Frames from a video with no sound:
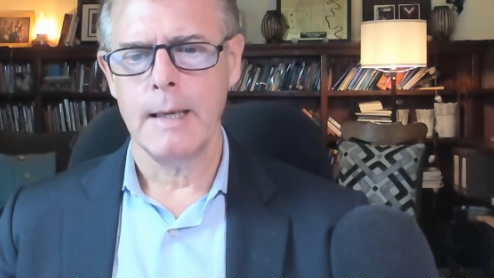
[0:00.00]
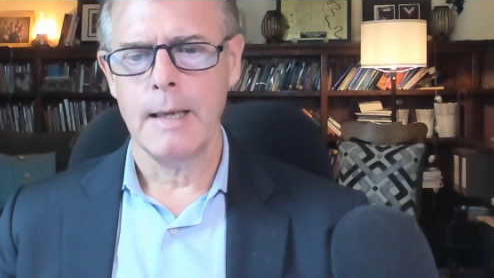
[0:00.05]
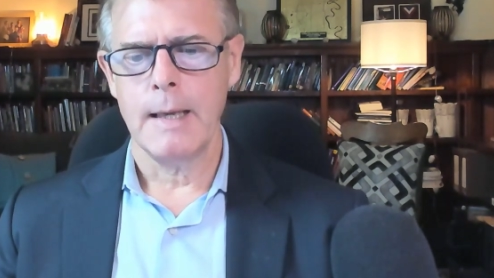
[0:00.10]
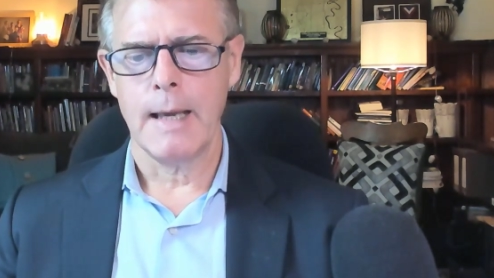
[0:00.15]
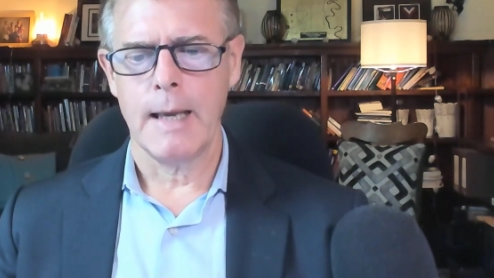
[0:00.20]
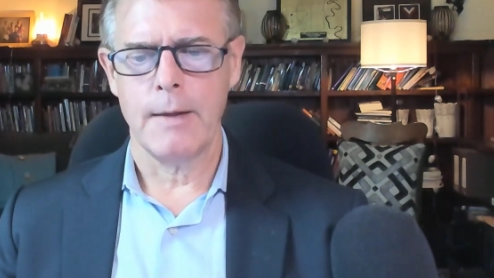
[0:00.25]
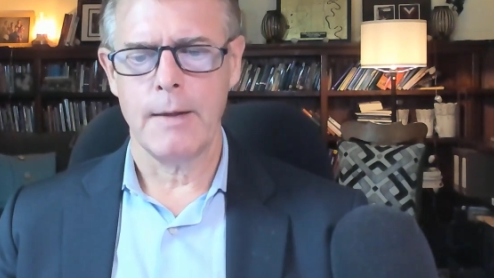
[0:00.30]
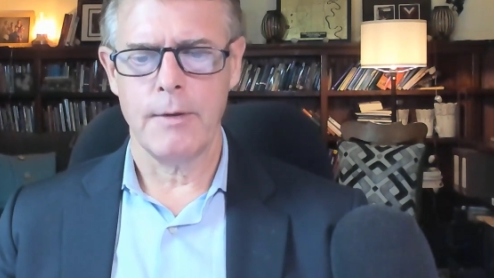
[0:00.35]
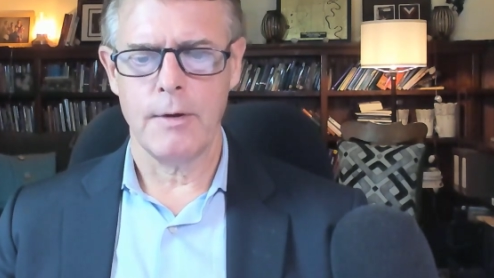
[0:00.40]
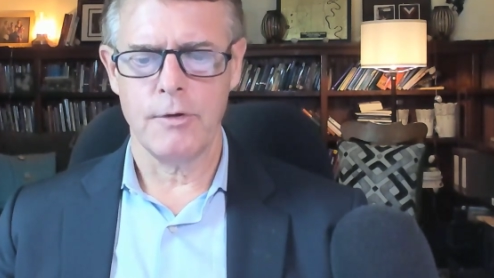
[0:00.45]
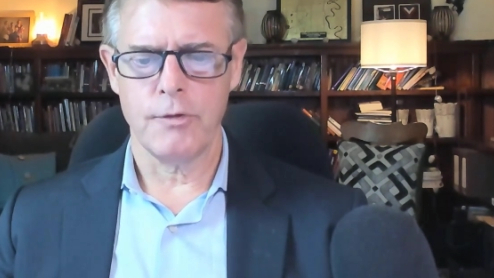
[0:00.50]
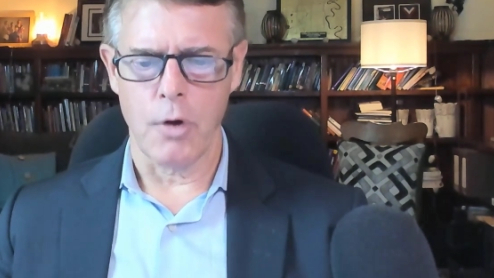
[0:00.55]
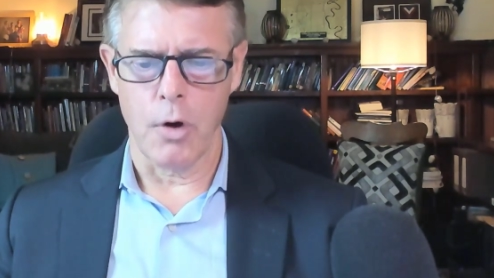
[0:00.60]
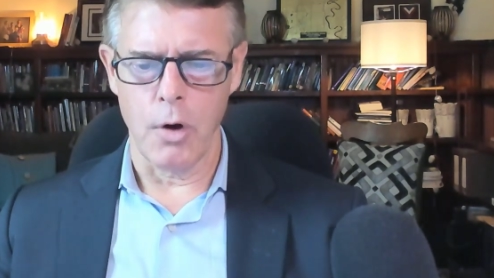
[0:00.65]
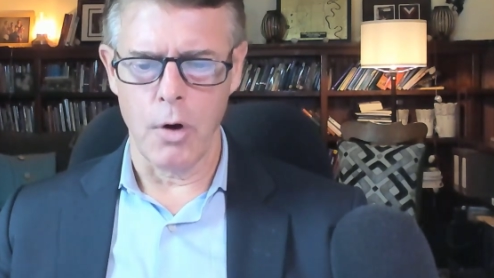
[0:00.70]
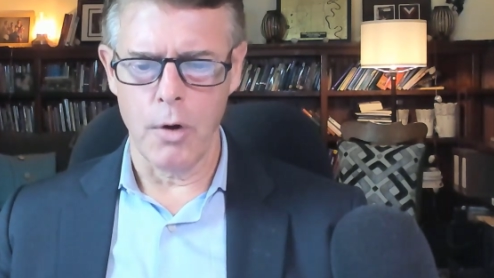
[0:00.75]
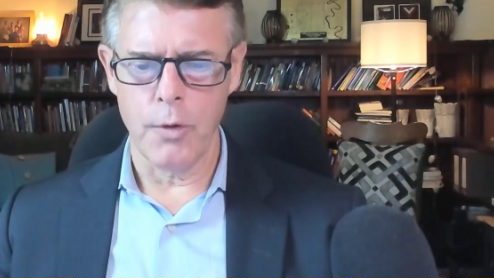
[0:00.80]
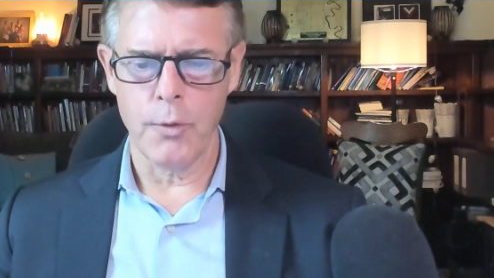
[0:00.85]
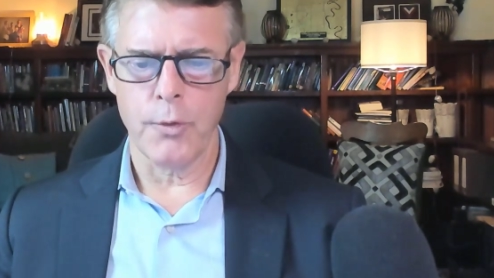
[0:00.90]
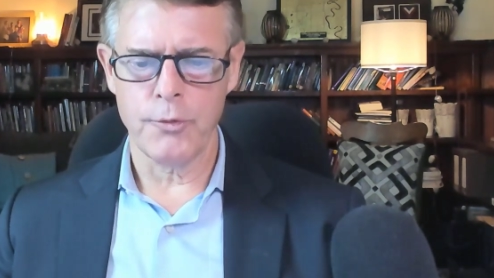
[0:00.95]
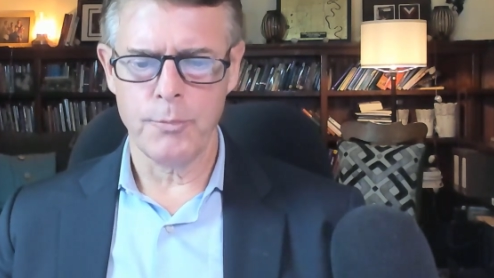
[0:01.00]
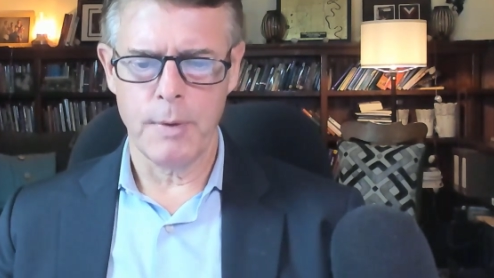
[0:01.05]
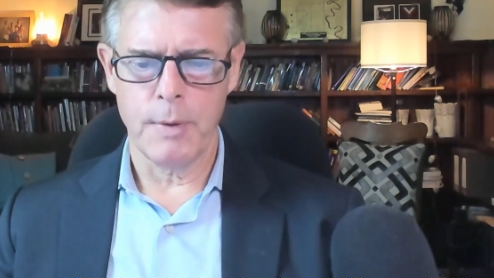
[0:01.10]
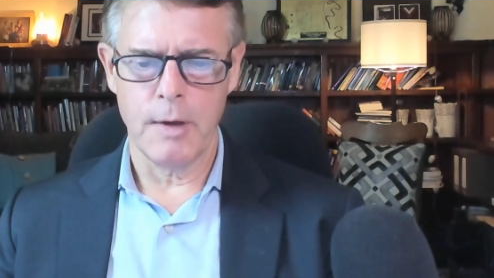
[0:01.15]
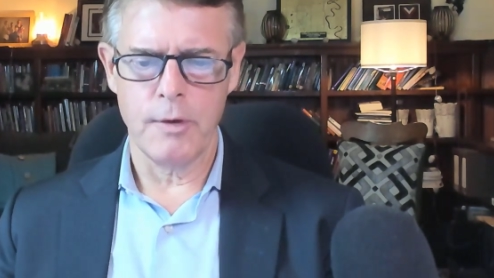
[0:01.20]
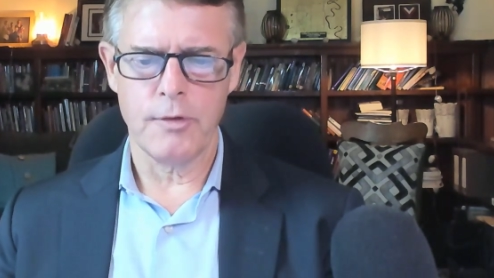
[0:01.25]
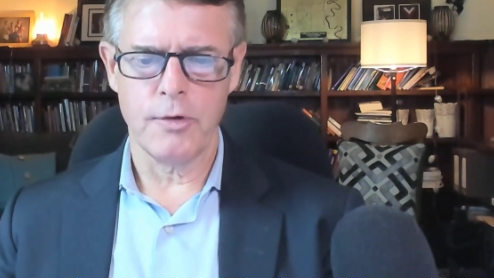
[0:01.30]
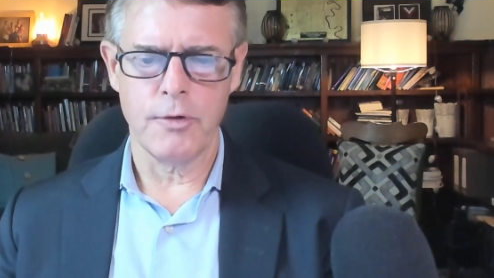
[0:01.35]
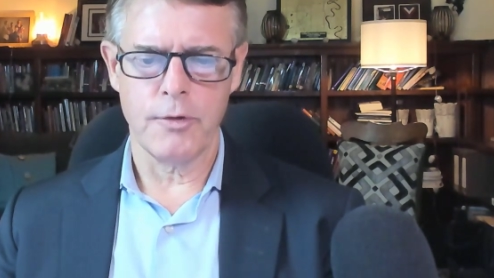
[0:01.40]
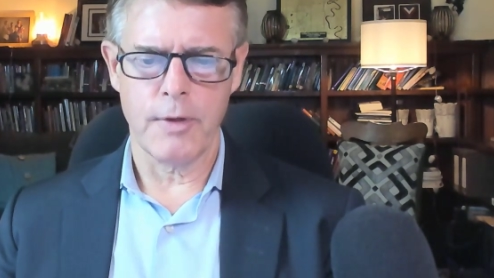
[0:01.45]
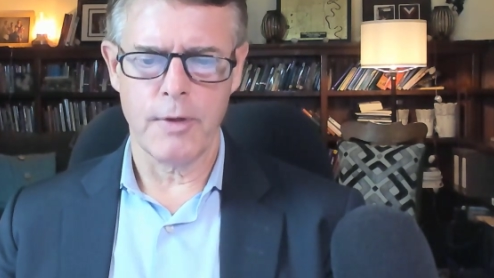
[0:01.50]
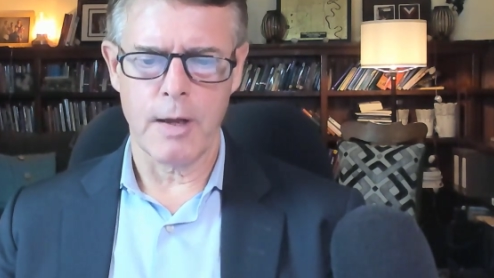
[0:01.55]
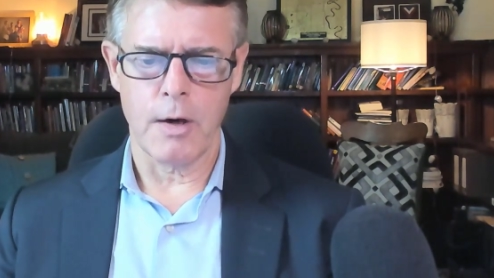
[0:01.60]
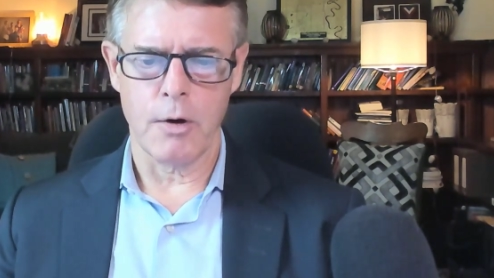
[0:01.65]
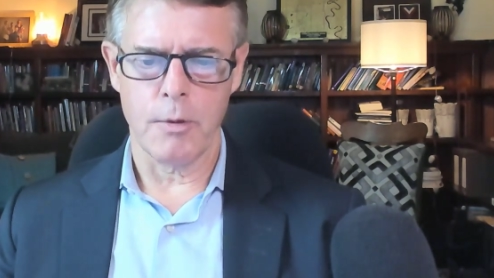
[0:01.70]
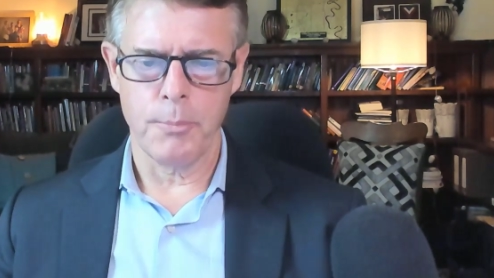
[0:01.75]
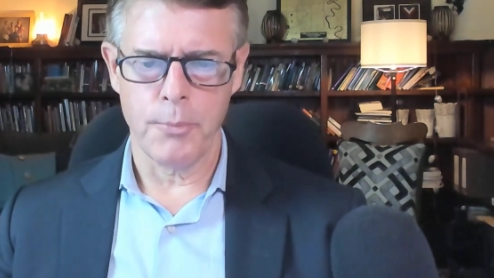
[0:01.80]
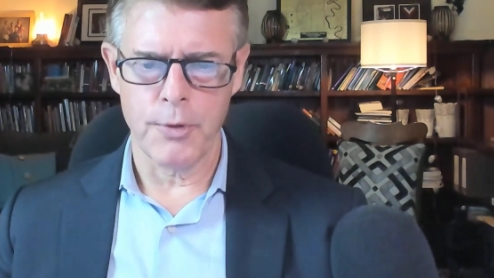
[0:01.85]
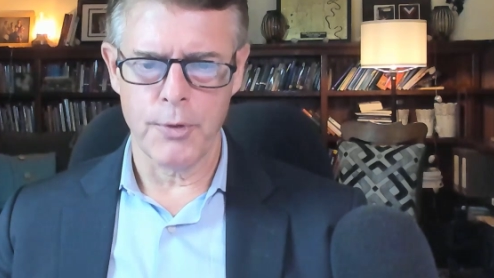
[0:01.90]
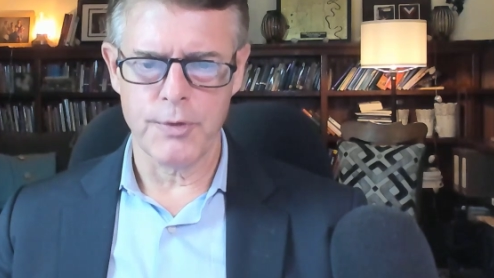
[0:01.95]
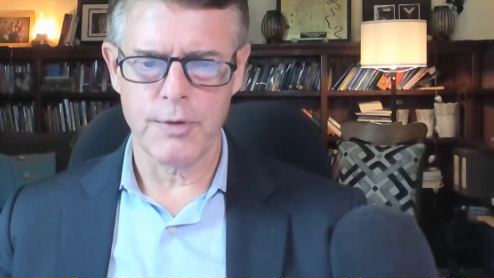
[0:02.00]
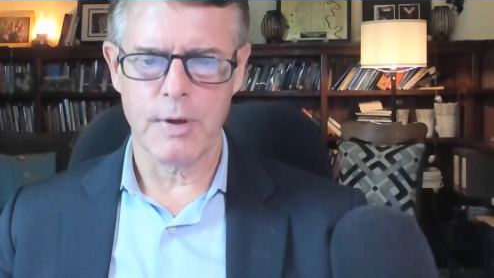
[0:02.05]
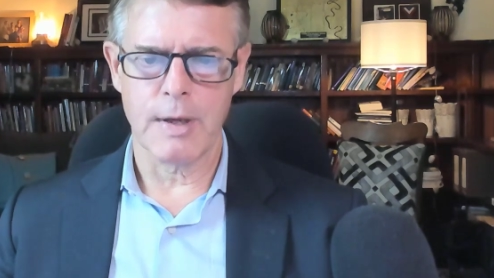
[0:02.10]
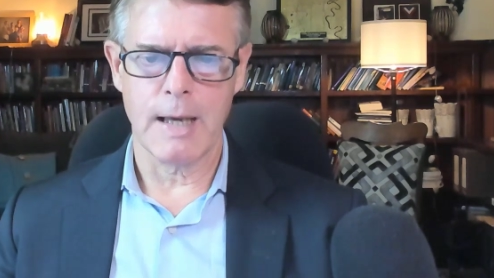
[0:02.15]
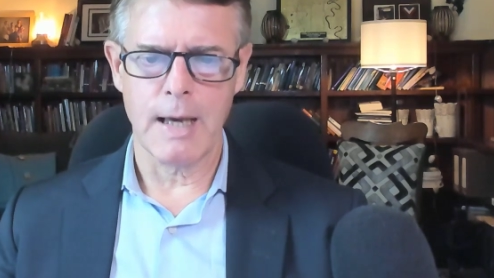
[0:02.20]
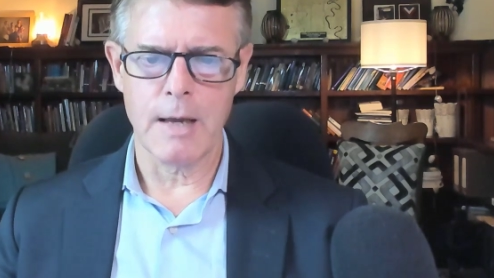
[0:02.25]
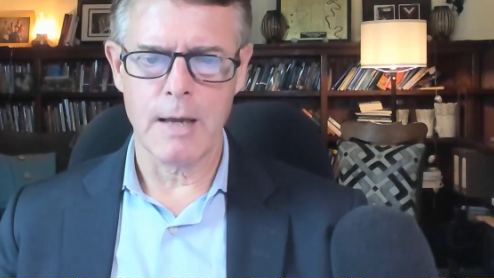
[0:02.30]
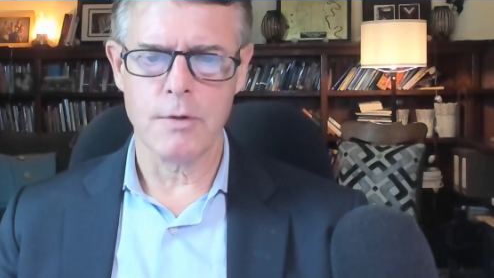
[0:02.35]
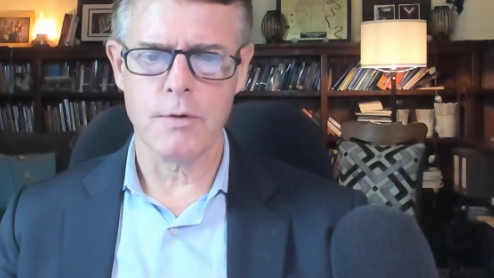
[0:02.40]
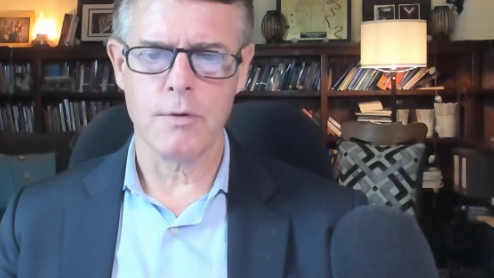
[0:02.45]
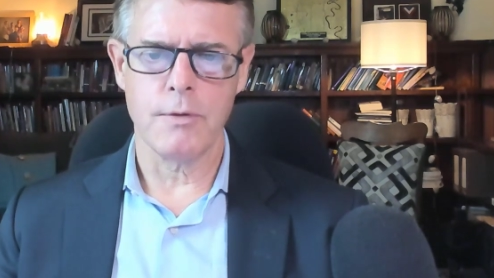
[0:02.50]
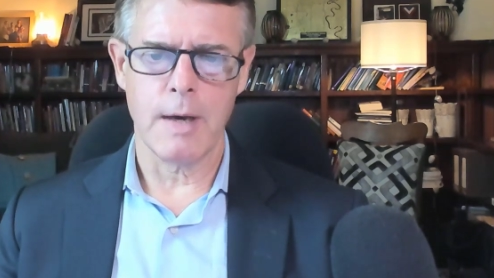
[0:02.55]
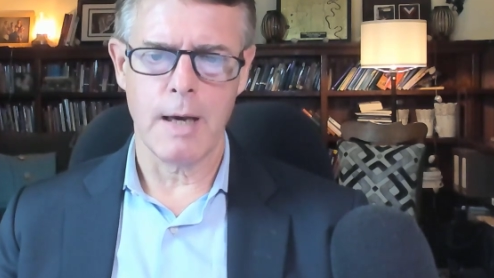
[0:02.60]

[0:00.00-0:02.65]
And it's all those pieces that are put together